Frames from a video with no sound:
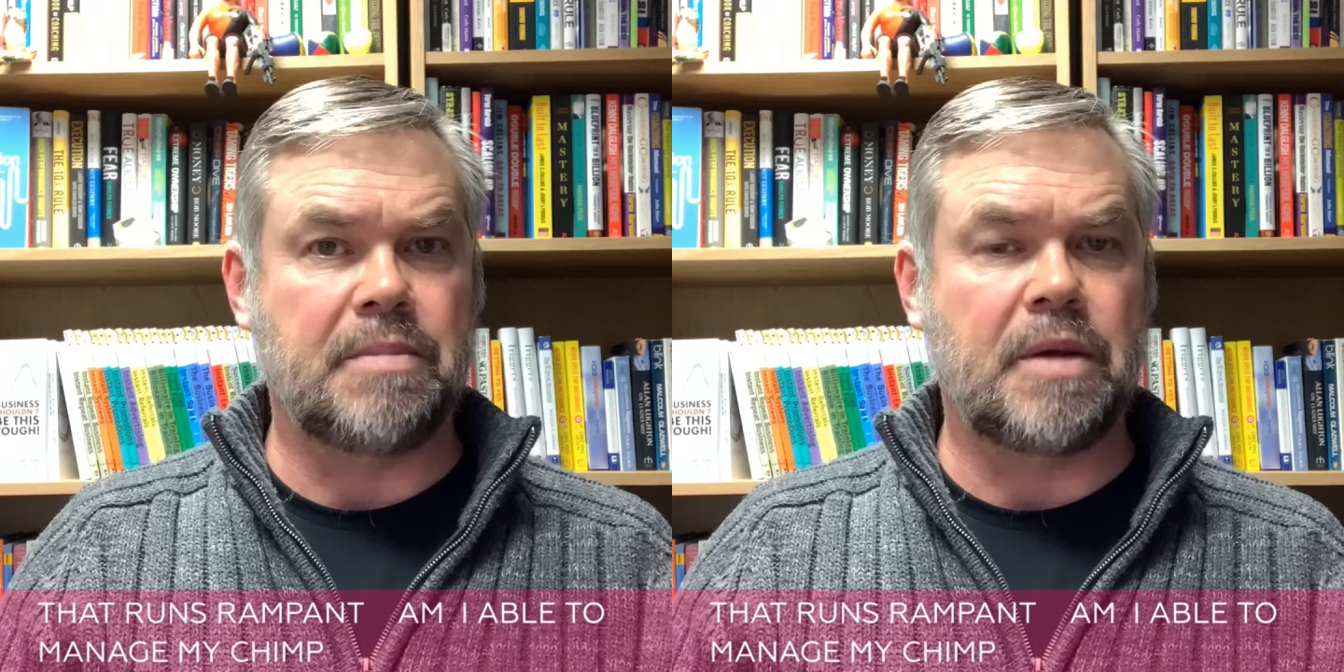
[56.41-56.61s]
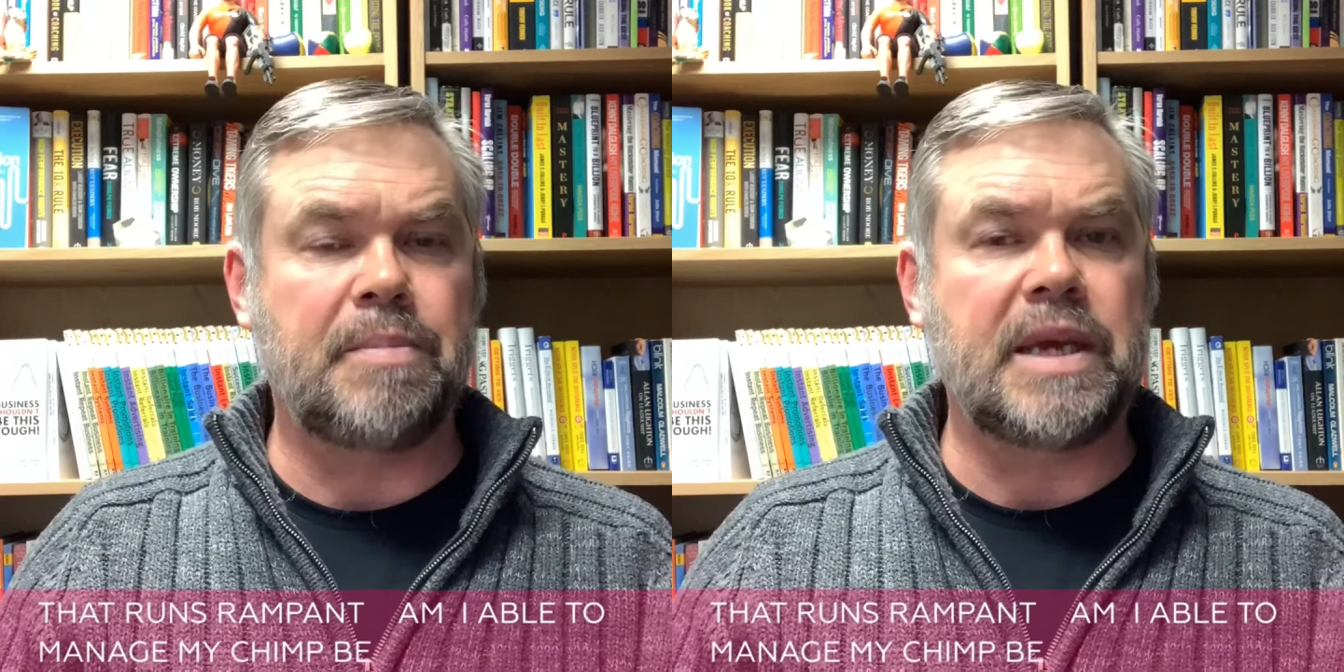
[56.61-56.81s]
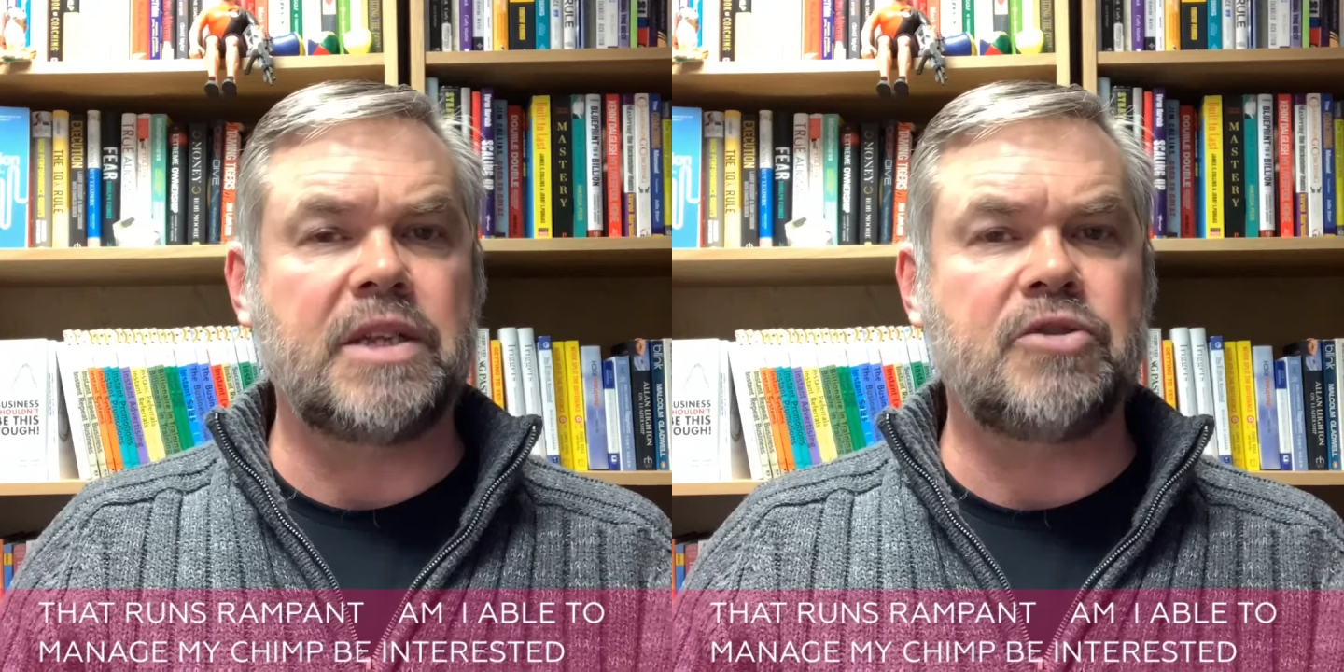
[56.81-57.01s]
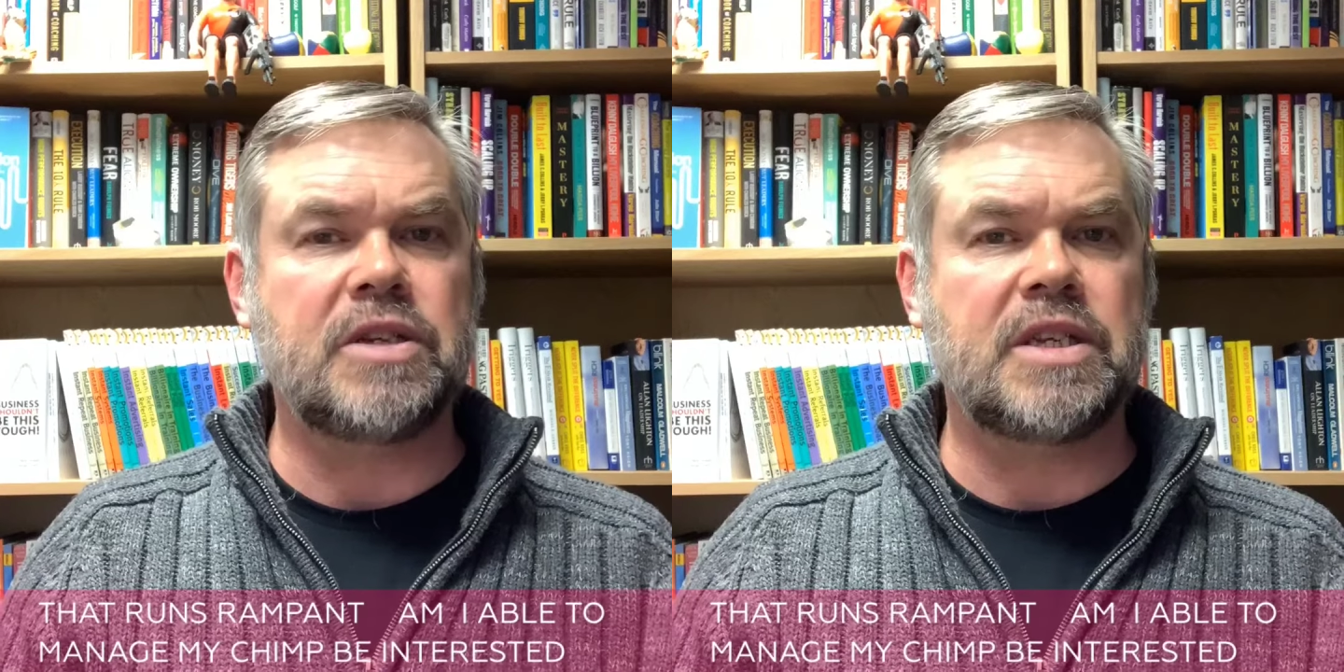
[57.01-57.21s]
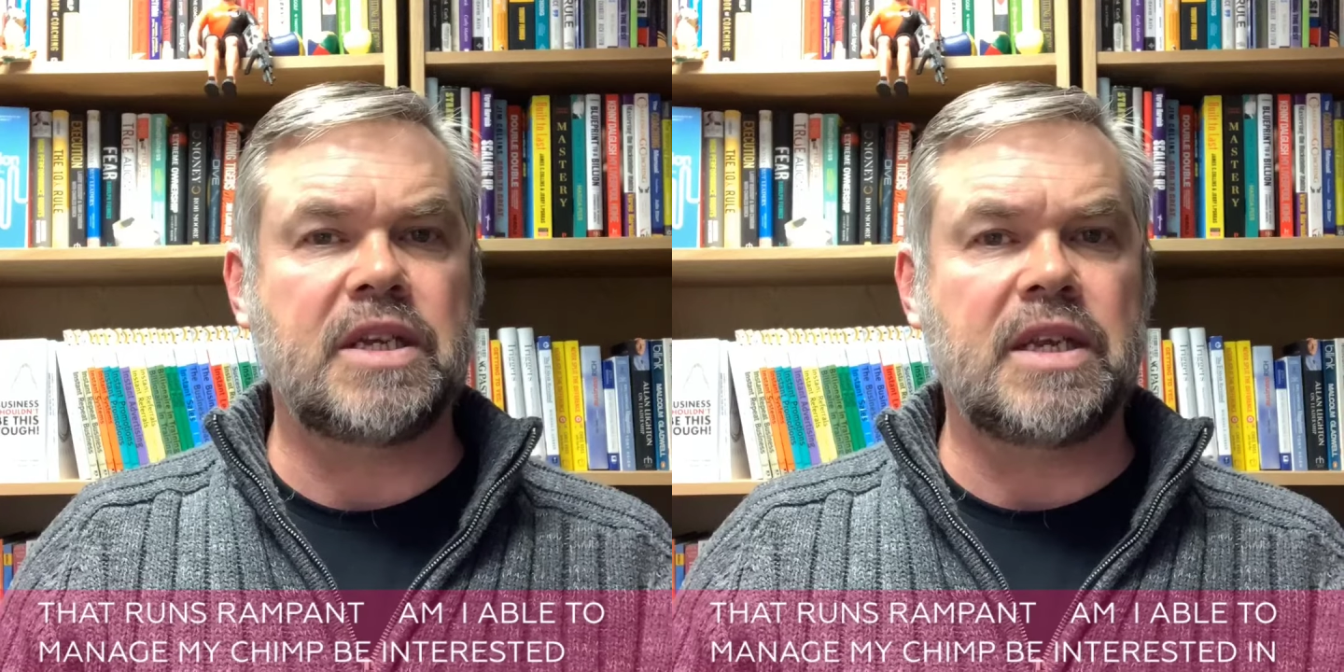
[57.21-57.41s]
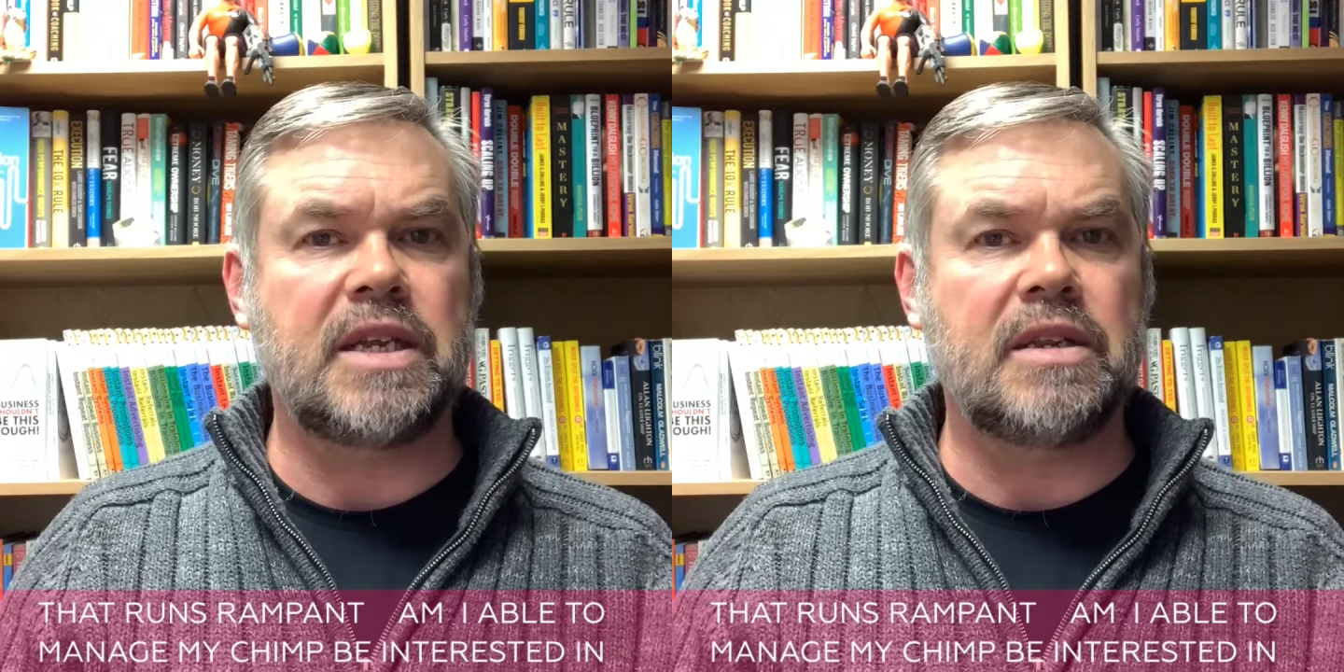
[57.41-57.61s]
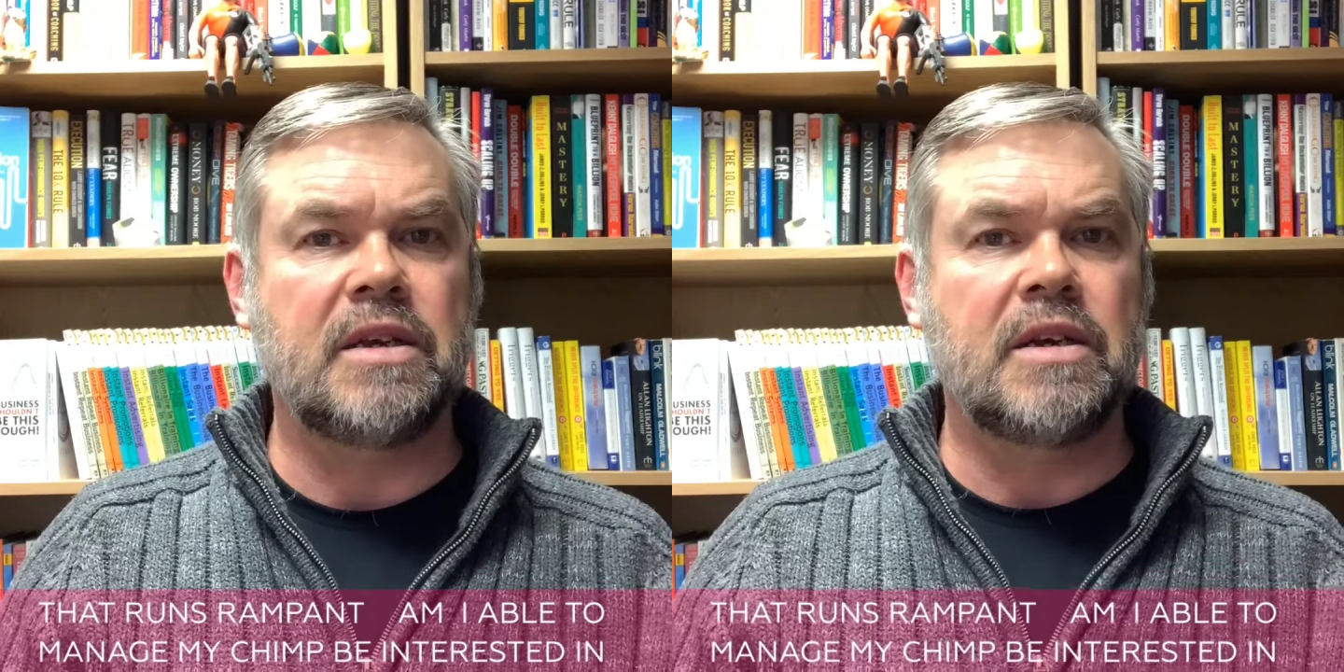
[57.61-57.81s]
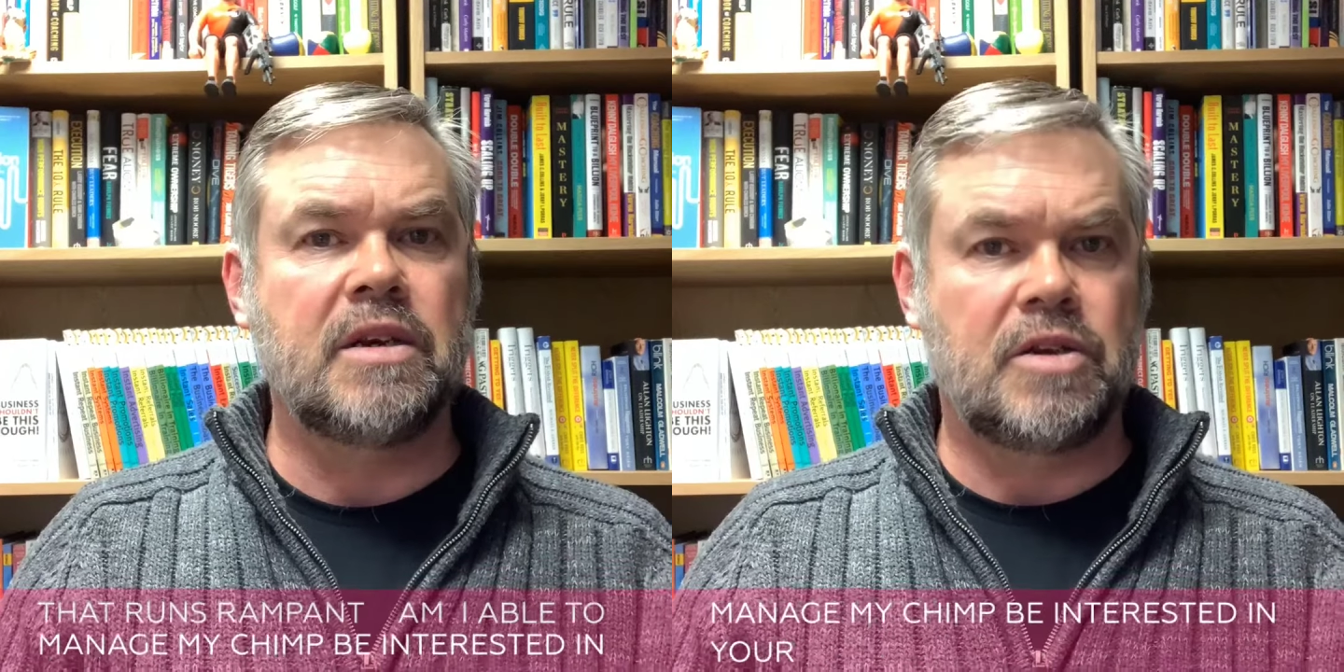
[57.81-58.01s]
I'd be interested in
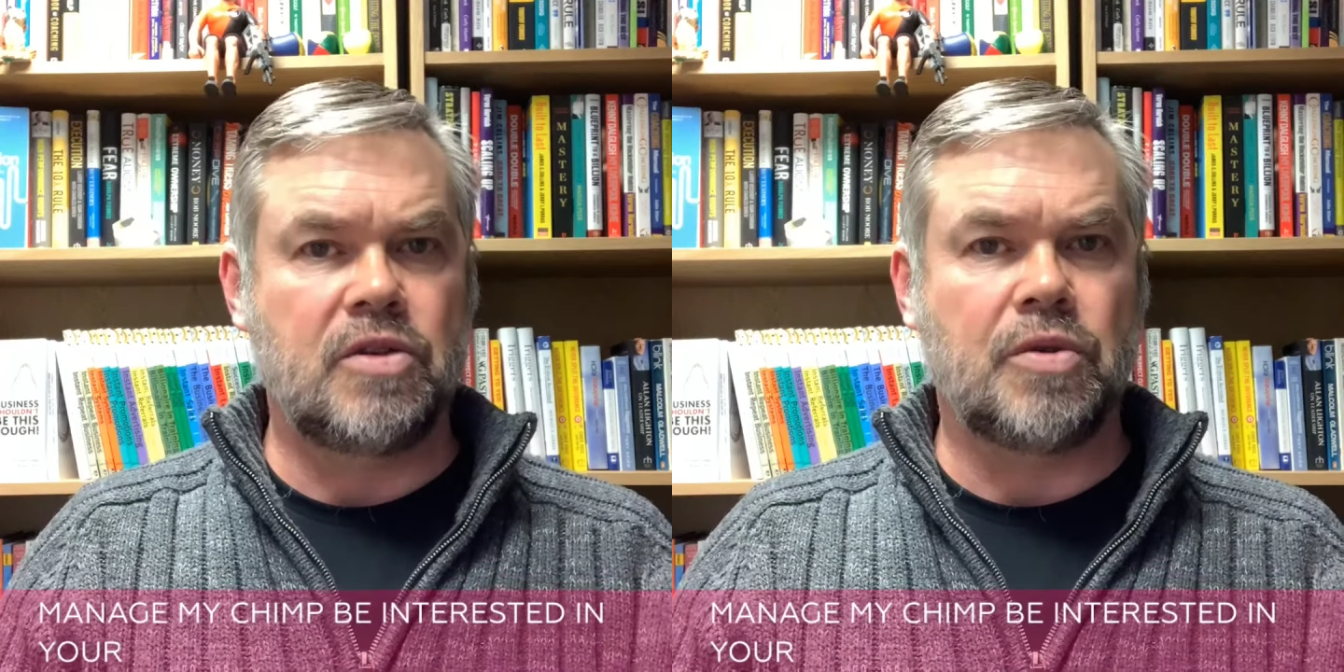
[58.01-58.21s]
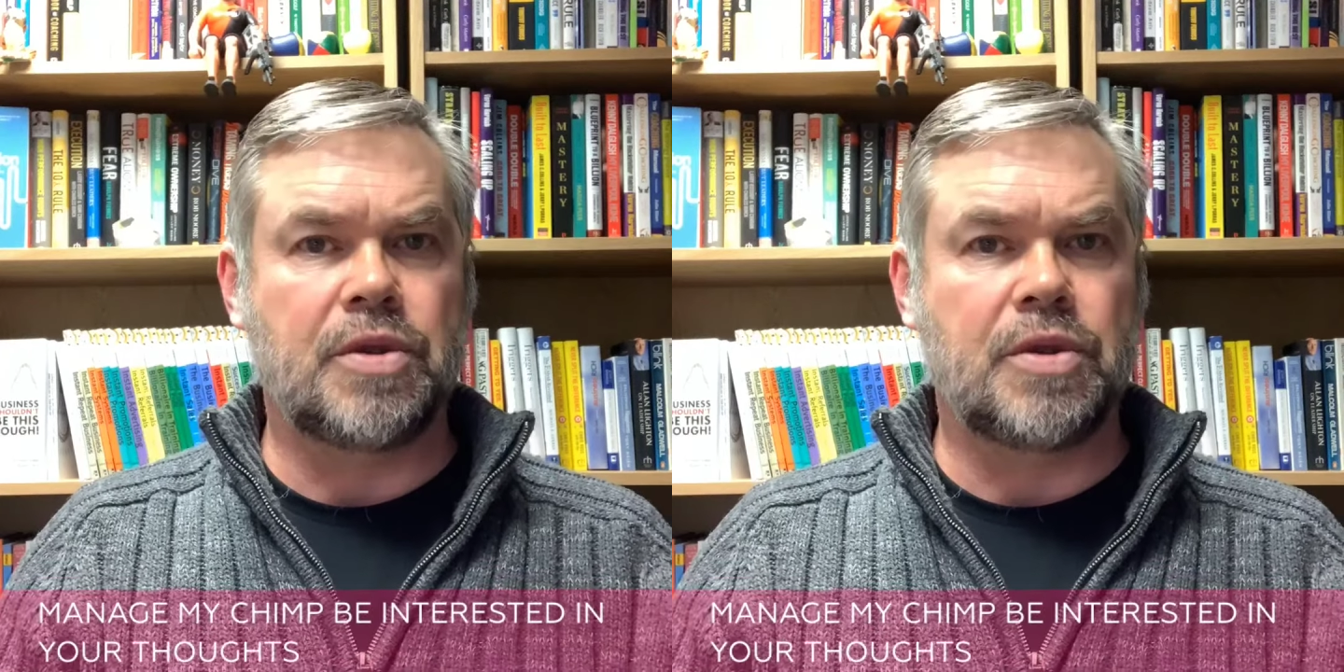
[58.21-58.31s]
your